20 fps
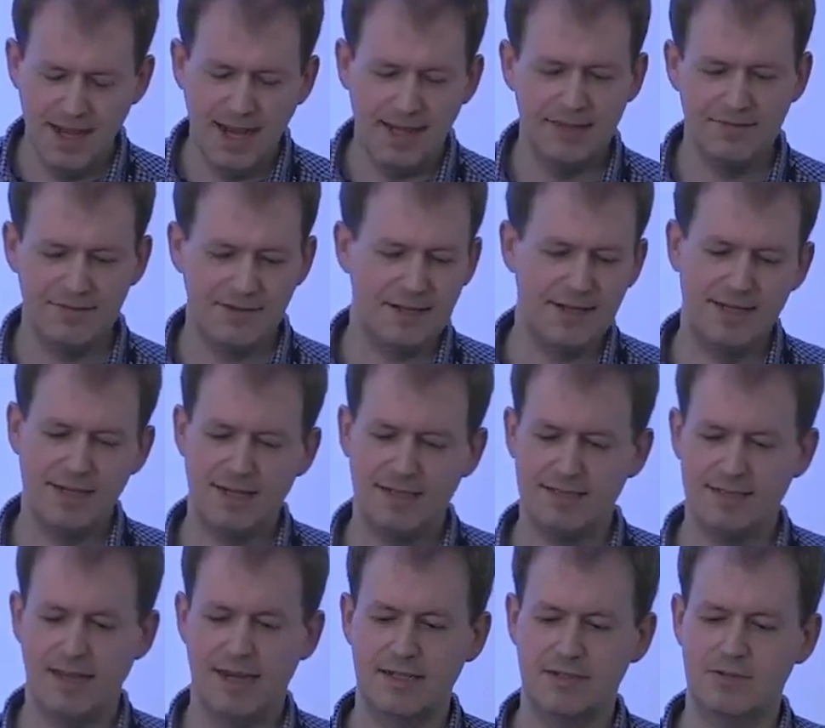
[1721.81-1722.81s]
And then finally,
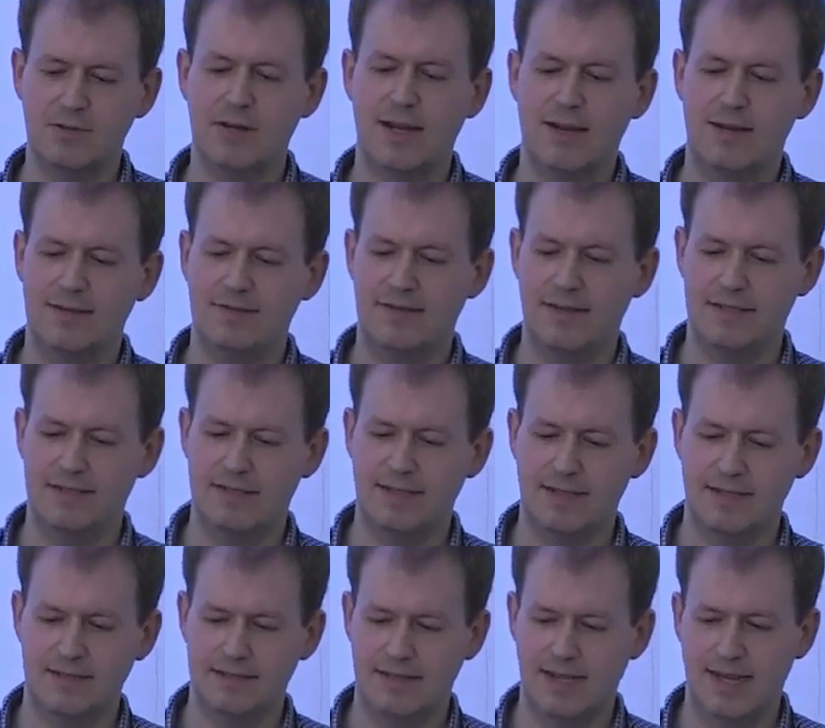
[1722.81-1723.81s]
I'd, I'd call out
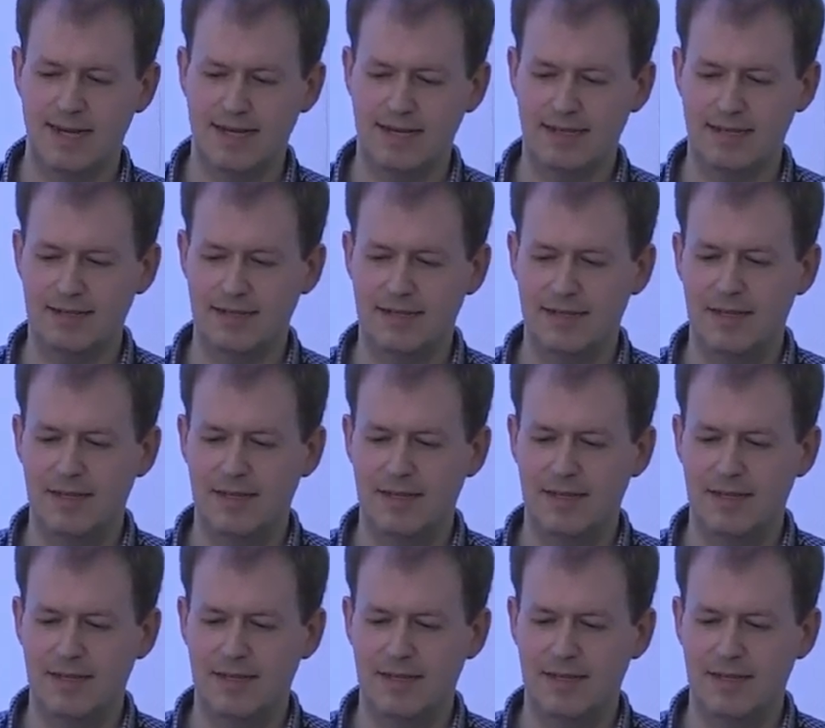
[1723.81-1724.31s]
investing and scaling.